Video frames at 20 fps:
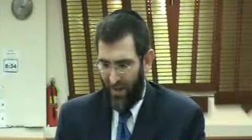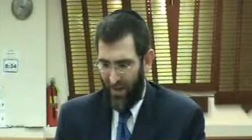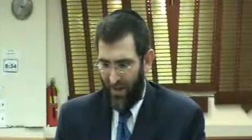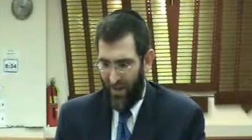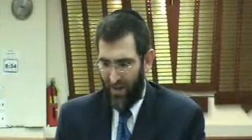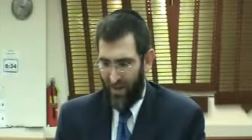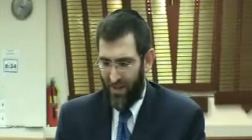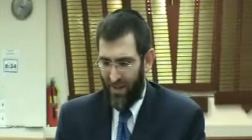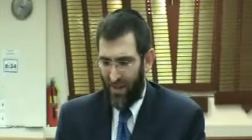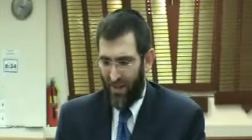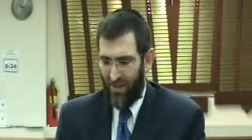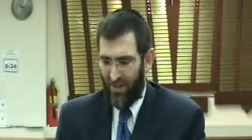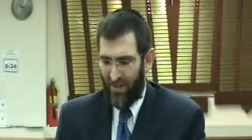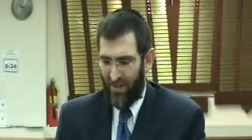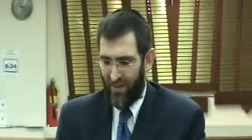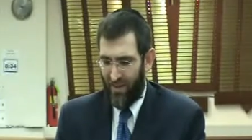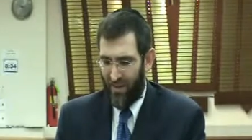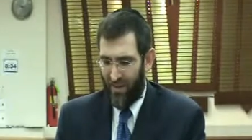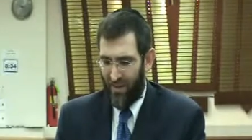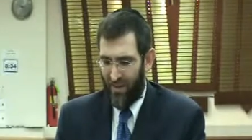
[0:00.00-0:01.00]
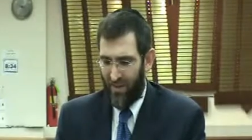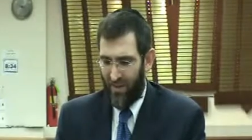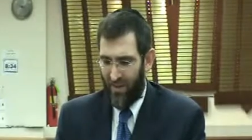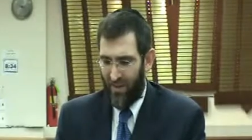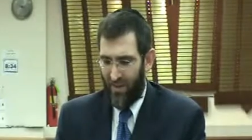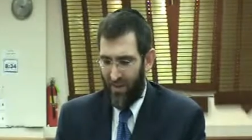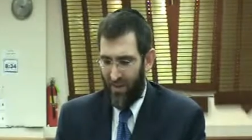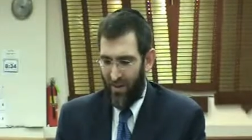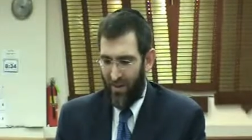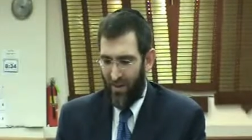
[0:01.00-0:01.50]
and he says,
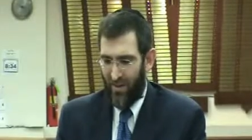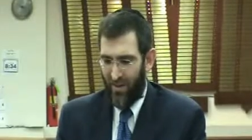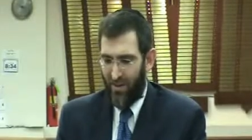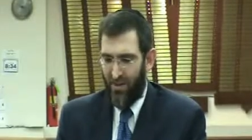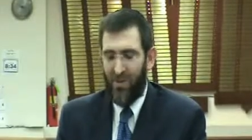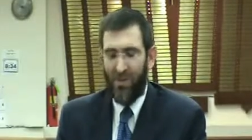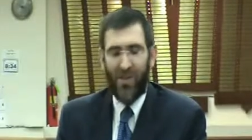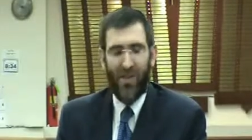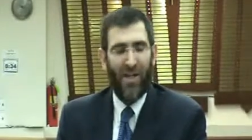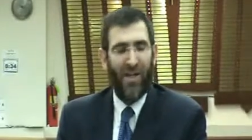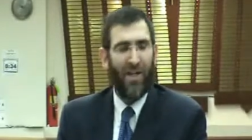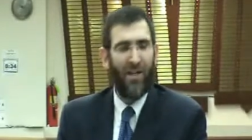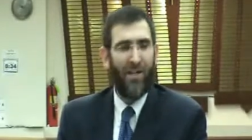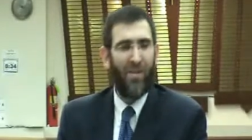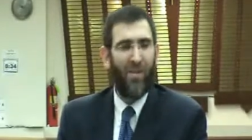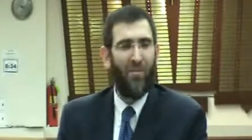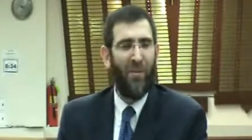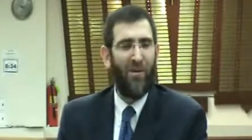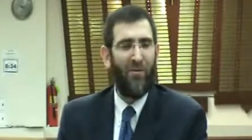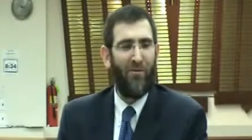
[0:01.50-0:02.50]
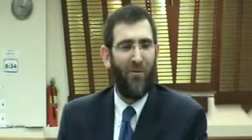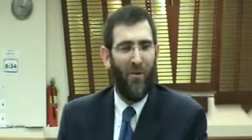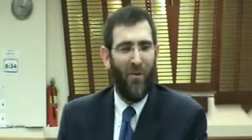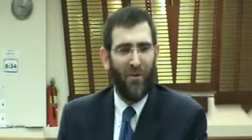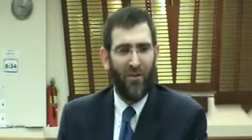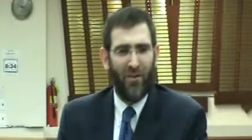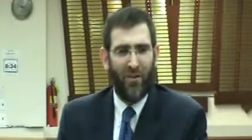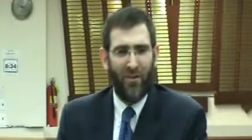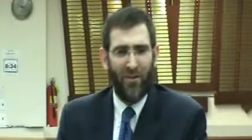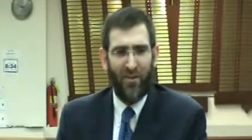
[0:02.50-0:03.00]
"Are you saying it's all my
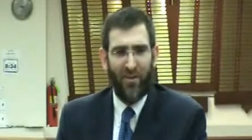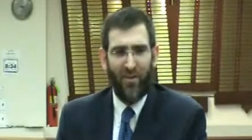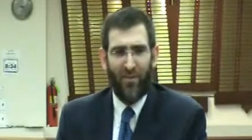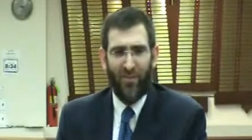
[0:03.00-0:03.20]
fault?"